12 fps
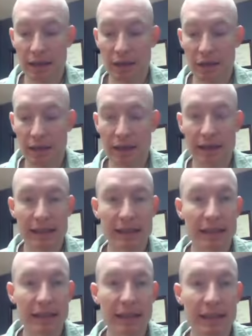
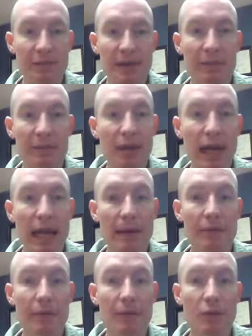is this being
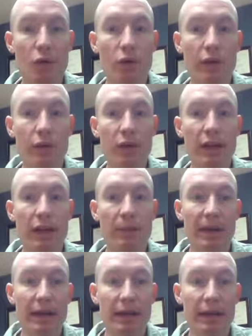blamed for more, and what can be
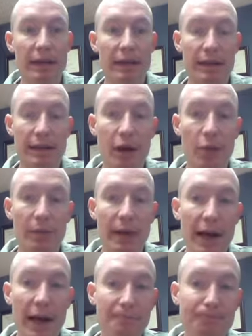done to help it
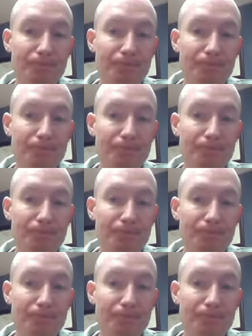out.